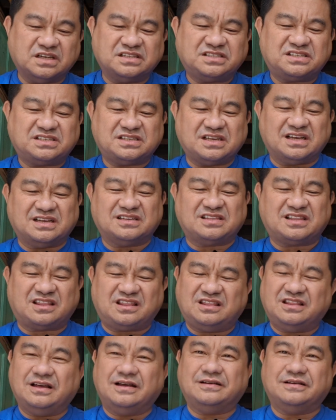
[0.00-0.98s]
It's
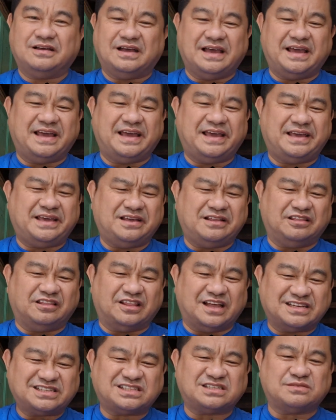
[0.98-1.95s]
a
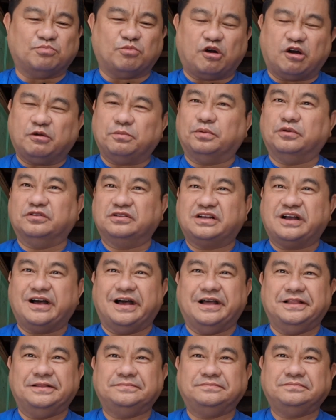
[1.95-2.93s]
less marbled
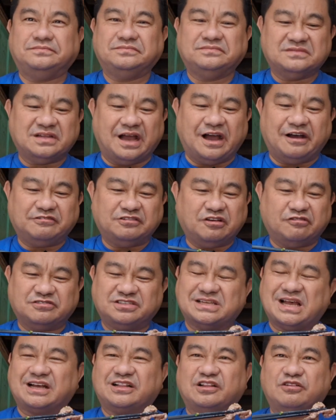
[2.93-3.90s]
cut. I don't know
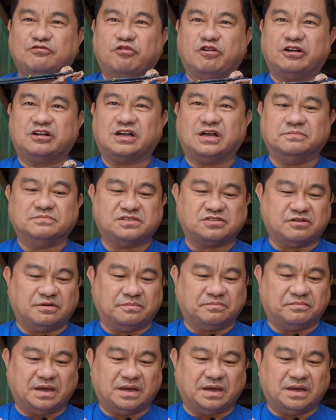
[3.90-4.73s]
exactly where it comes from.